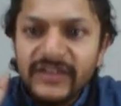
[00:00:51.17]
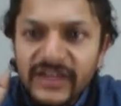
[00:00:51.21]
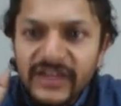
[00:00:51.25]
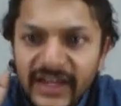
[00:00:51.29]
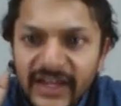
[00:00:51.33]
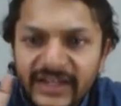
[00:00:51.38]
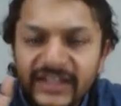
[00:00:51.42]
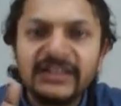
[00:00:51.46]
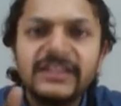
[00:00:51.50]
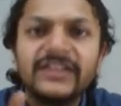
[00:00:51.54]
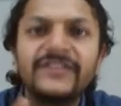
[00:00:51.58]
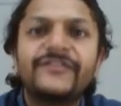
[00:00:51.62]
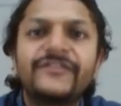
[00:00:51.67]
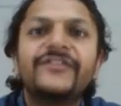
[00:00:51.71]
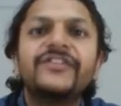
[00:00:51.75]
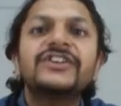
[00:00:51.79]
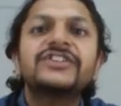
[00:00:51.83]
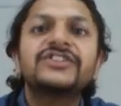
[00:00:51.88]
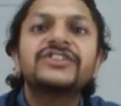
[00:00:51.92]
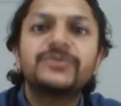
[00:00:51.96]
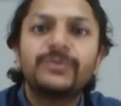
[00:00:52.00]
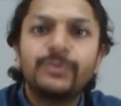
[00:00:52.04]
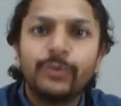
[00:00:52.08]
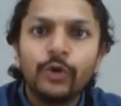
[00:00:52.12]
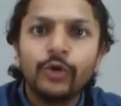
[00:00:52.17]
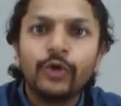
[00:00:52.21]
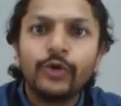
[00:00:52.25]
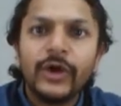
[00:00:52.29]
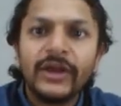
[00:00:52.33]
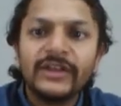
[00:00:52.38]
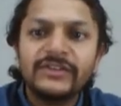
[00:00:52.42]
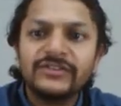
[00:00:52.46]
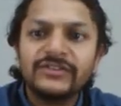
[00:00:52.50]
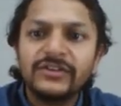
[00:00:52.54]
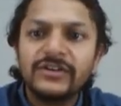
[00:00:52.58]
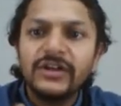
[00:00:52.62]
hitting the first
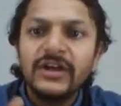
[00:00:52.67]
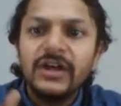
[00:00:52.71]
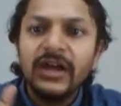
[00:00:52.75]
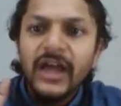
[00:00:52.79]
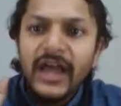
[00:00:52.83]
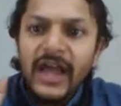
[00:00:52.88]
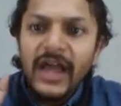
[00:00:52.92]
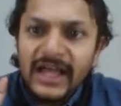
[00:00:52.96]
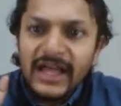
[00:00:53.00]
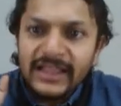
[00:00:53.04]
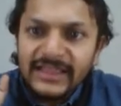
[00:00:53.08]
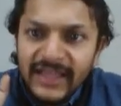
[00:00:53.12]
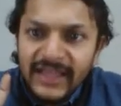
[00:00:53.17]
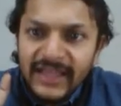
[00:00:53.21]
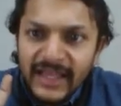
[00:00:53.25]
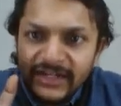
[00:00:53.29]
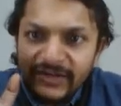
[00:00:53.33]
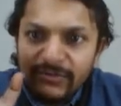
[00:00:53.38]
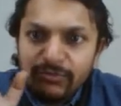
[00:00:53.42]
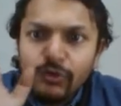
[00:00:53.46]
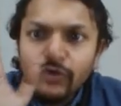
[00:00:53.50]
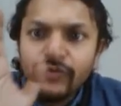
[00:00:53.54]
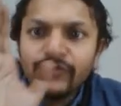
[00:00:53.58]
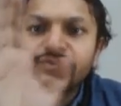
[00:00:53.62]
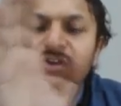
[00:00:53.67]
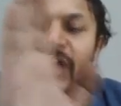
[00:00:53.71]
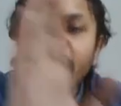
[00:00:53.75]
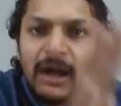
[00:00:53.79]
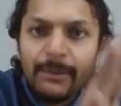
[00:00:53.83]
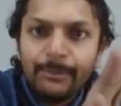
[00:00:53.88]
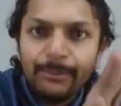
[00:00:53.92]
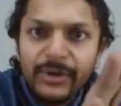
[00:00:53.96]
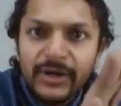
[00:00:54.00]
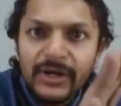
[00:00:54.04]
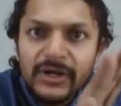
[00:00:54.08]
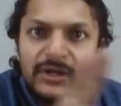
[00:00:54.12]
polarizer and then it moves
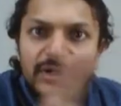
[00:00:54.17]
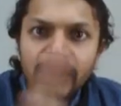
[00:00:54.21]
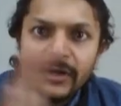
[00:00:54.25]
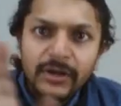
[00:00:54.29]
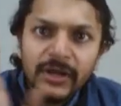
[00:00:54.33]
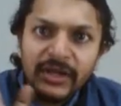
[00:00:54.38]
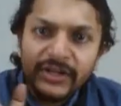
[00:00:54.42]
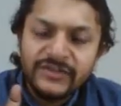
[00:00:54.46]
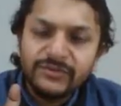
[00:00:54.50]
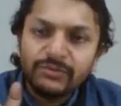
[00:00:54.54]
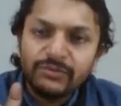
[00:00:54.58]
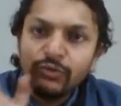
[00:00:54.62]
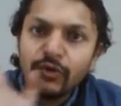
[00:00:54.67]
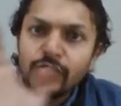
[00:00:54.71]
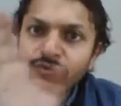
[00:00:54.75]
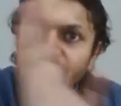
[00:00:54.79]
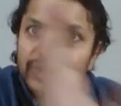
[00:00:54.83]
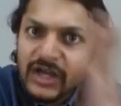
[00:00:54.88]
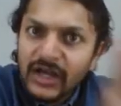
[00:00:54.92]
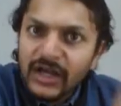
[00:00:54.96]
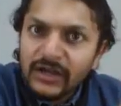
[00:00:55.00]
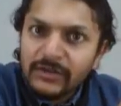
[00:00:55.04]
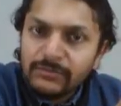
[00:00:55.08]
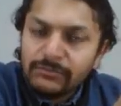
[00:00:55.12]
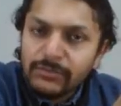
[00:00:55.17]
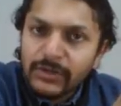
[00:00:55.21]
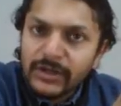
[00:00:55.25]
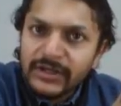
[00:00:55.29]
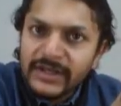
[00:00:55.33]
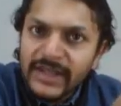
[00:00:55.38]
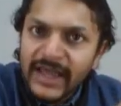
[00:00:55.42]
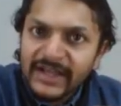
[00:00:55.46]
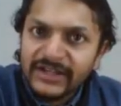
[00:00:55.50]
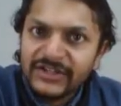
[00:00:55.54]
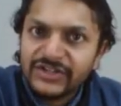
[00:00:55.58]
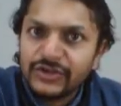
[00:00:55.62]
up. It moves
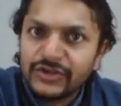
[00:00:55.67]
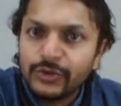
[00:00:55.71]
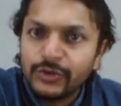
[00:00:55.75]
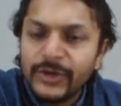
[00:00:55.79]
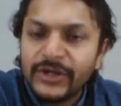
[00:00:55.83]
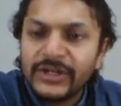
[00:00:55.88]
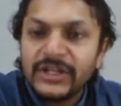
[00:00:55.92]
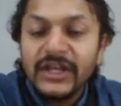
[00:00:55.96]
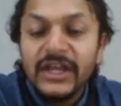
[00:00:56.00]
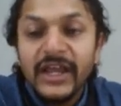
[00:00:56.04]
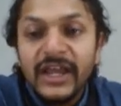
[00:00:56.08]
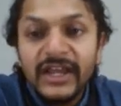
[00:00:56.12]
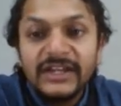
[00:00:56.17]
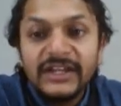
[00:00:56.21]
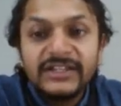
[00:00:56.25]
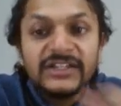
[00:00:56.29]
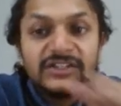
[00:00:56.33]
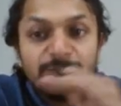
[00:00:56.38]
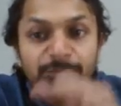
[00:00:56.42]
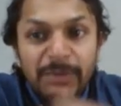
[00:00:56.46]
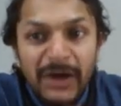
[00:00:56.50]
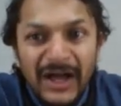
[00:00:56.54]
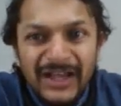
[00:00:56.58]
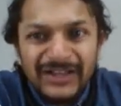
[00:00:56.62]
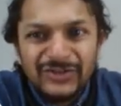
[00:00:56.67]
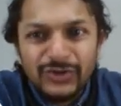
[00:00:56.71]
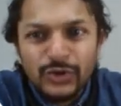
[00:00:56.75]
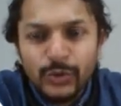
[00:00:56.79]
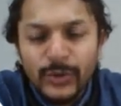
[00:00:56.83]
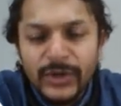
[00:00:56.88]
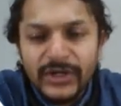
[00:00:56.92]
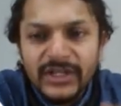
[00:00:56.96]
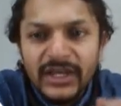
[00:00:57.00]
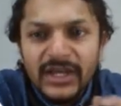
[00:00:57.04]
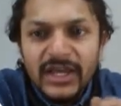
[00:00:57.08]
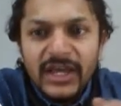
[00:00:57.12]
next to it. It just passed
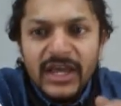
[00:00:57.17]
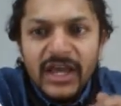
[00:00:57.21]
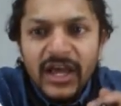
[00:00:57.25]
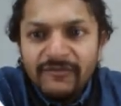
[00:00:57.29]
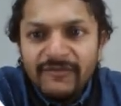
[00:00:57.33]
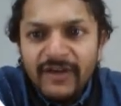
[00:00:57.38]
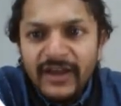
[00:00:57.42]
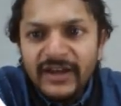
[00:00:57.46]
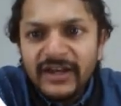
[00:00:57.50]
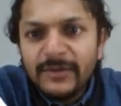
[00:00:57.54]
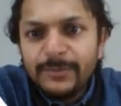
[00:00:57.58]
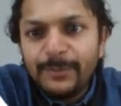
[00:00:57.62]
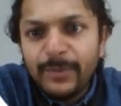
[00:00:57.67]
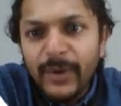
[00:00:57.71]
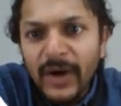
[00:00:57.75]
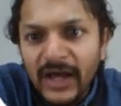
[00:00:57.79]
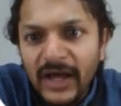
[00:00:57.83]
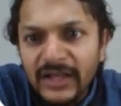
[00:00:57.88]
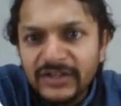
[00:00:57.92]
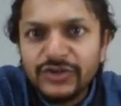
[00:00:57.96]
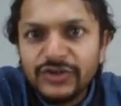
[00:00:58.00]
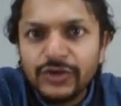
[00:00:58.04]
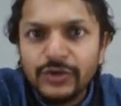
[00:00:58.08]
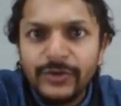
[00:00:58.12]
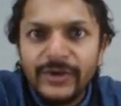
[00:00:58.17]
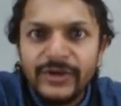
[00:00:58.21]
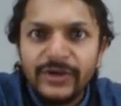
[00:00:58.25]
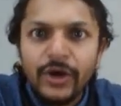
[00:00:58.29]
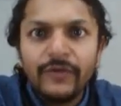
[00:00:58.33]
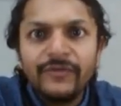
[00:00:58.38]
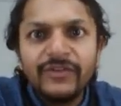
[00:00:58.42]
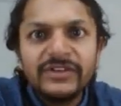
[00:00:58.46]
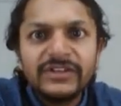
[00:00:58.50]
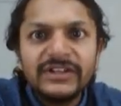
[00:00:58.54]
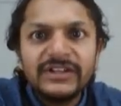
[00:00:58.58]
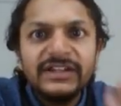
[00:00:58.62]
through it. When it passed through it,
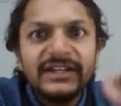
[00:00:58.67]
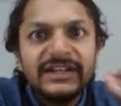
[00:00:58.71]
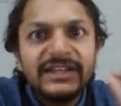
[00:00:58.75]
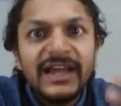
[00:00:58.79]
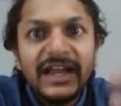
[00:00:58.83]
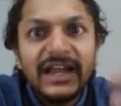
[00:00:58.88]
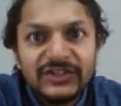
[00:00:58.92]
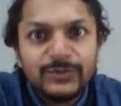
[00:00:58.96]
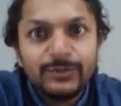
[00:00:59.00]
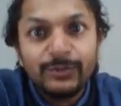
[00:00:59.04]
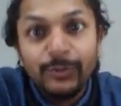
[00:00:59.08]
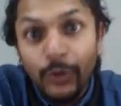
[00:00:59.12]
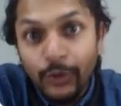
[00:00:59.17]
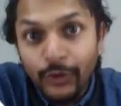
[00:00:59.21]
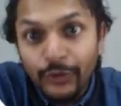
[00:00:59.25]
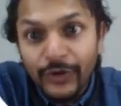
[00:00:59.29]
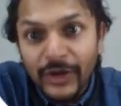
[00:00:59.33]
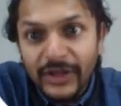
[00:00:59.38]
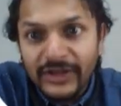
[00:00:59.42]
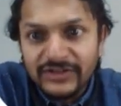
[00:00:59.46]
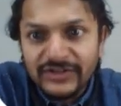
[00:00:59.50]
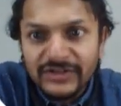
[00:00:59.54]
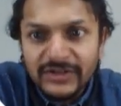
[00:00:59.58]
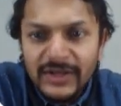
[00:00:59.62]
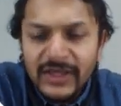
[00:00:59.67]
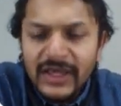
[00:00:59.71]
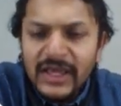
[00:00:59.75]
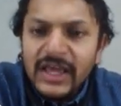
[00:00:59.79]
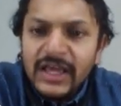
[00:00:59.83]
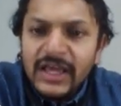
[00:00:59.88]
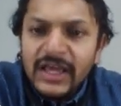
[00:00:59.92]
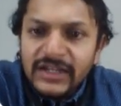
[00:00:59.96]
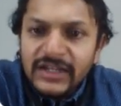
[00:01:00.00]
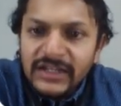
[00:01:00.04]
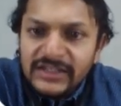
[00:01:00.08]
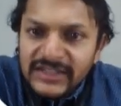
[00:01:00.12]
obviously it gets polarized.
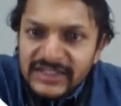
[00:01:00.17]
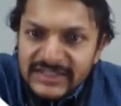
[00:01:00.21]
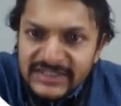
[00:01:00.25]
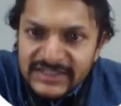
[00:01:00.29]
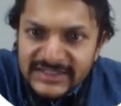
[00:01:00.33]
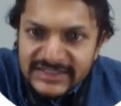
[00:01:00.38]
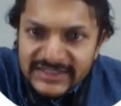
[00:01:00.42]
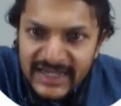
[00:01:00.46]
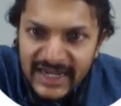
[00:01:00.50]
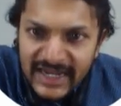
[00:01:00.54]
Now this